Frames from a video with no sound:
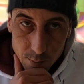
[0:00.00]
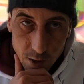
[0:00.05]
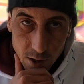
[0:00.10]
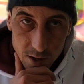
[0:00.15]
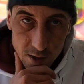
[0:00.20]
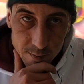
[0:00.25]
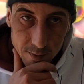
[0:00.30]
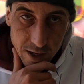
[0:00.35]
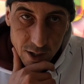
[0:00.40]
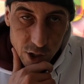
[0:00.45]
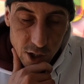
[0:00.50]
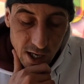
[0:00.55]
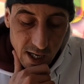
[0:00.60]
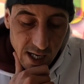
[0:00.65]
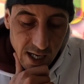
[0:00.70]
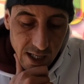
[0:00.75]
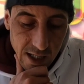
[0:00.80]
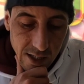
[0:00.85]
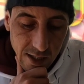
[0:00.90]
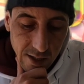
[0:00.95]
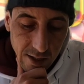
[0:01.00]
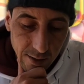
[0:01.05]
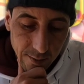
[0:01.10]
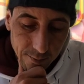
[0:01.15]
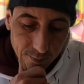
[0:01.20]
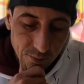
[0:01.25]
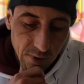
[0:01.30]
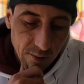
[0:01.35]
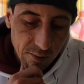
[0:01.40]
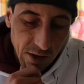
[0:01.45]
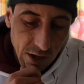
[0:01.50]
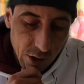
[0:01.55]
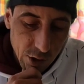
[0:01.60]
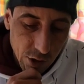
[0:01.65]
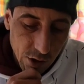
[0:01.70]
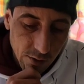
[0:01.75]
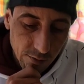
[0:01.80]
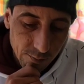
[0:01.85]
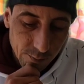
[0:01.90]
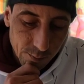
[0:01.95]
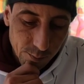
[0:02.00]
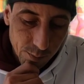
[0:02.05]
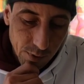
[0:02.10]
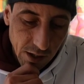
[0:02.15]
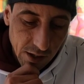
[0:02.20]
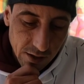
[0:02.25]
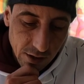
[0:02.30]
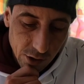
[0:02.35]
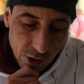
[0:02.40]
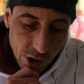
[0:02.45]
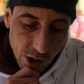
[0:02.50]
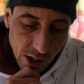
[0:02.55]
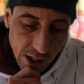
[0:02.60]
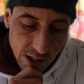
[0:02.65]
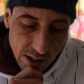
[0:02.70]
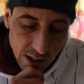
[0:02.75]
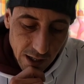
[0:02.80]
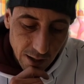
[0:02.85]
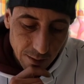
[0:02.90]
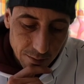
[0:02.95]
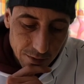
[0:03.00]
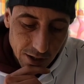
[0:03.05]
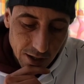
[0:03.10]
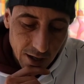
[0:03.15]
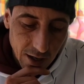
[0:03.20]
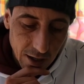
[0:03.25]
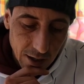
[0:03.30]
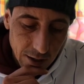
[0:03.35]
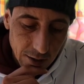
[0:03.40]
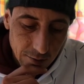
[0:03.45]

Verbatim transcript: Pardon my chickens. Maybe I should have picked the chicken game today.